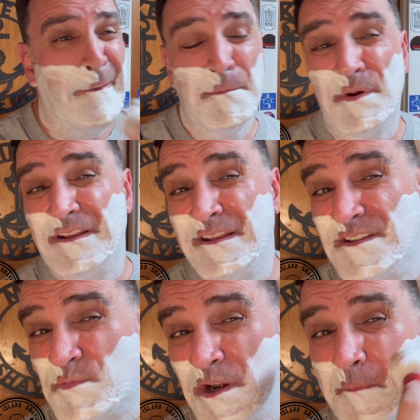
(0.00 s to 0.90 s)
but it
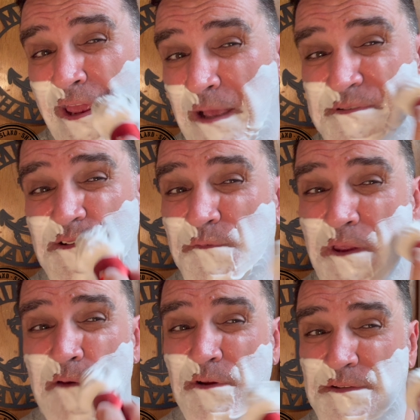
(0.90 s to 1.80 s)
is one of my absolute
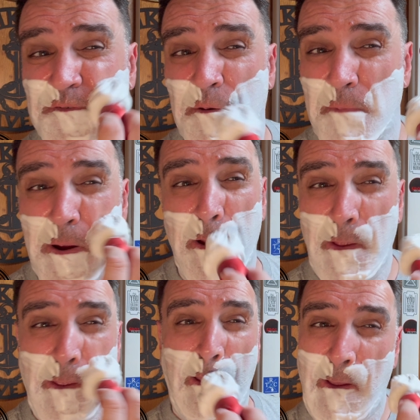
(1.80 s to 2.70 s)
favorites from uh,
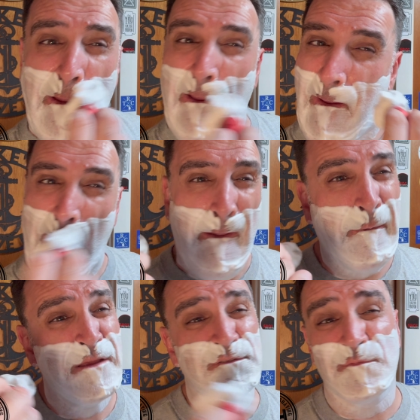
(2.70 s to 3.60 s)

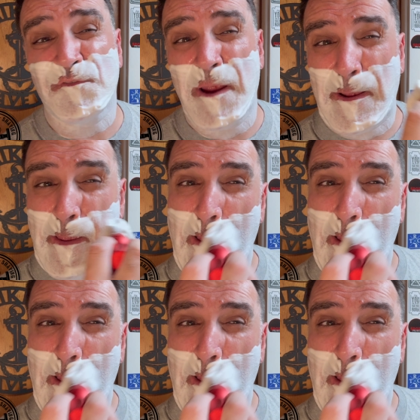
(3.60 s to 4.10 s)
from Frank.